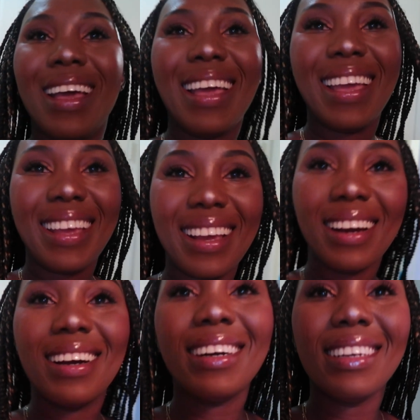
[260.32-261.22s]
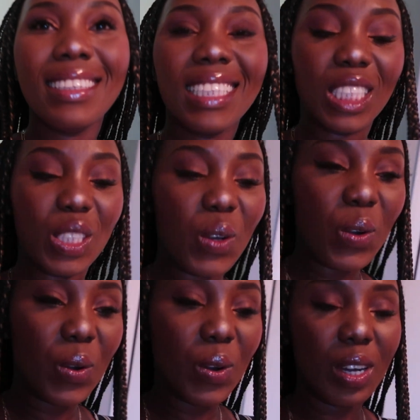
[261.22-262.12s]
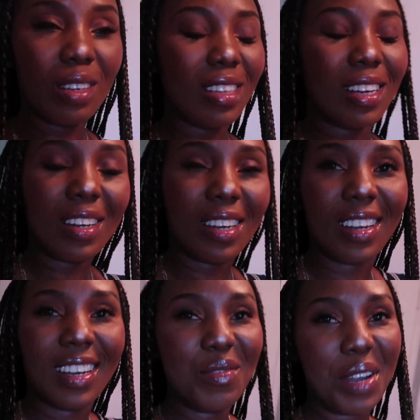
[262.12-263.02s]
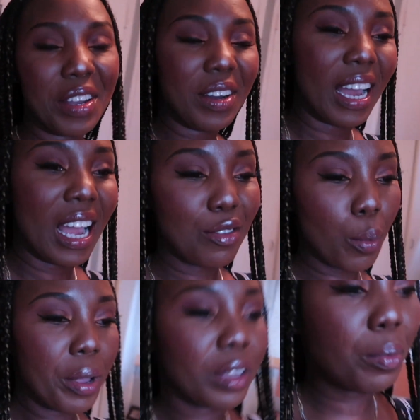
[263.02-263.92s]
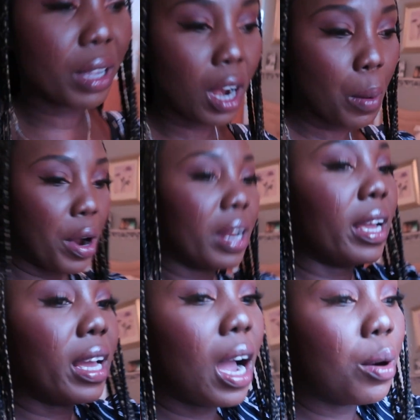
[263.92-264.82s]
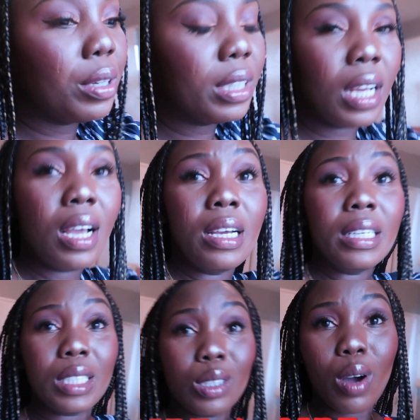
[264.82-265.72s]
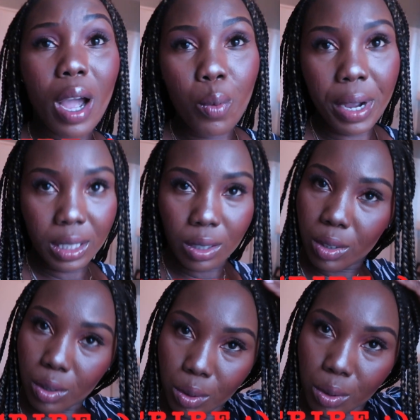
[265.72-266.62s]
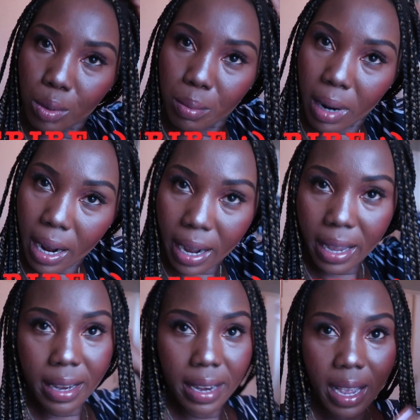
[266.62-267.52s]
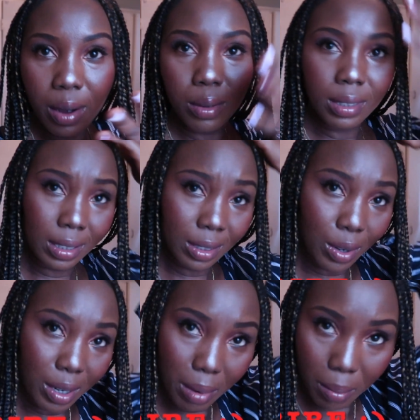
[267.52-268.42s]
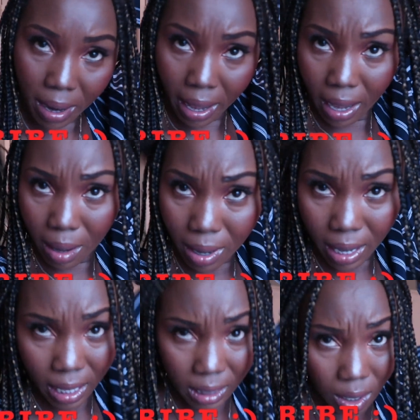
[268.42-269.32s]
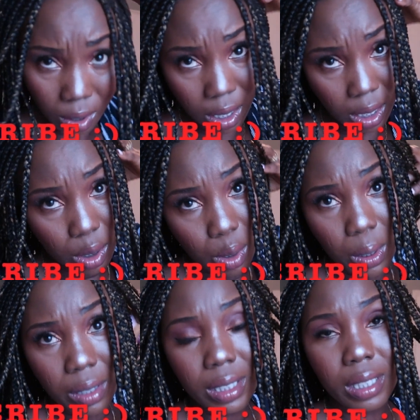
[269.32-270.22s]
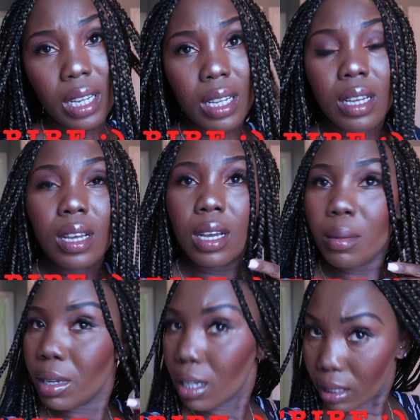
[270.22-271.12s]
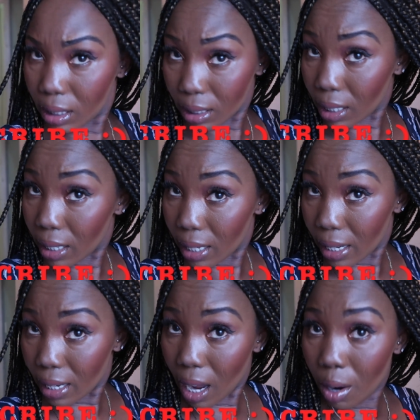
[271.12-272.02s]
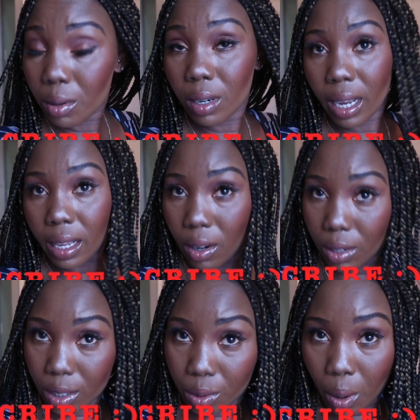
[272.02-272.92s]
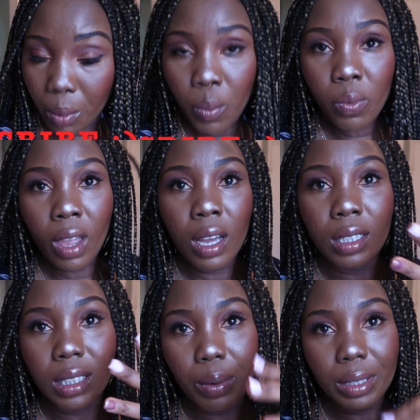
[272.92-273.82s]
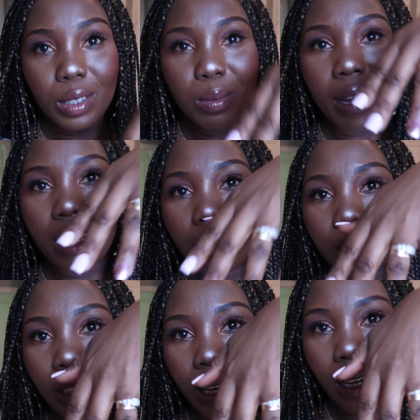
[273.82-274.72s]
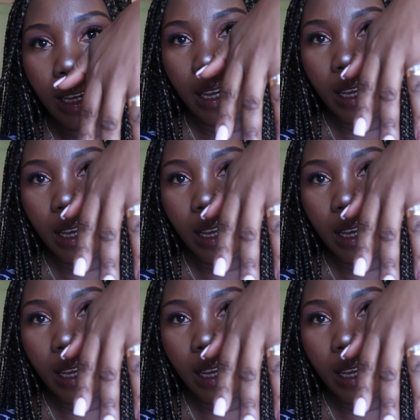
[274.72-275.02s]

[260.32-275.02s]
Hey guys, so oh my God, I haven't picked up the camera in like hours. So I went to do my nails. Sorry about my hair. My hair is not looking too well today because it's like getting out, like undergrowth. So I went to do my nails today,